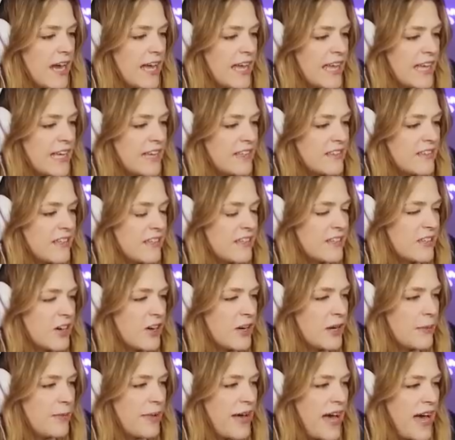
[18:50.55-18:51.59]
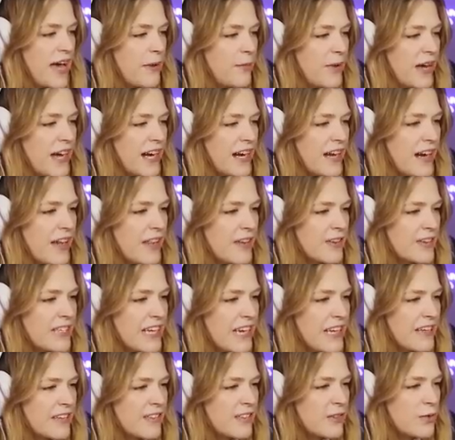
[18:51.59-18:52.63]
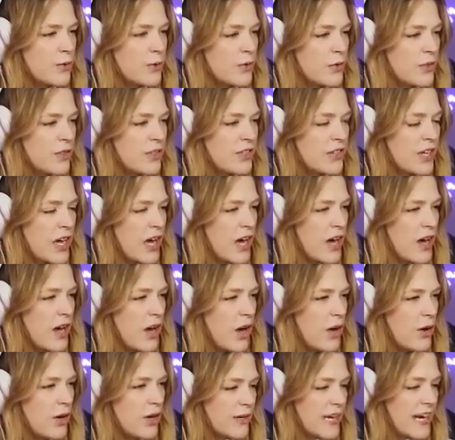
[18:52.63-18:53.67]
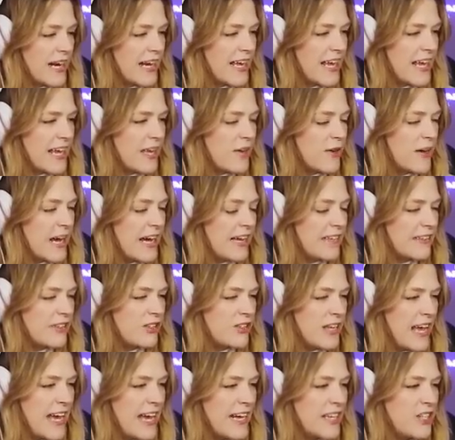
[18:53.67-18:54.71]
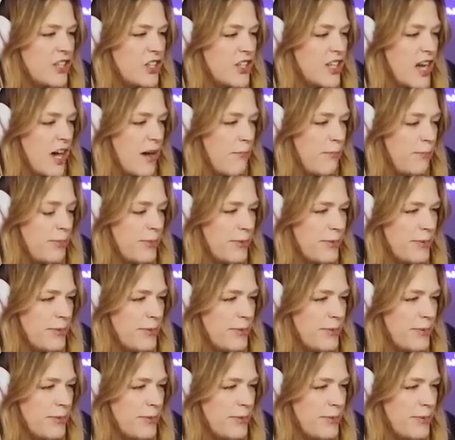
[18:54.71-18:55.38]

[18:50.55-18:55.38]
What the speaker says: right, kids, let's go to bed. We got another day at school to go. We gotta get you guys aged up.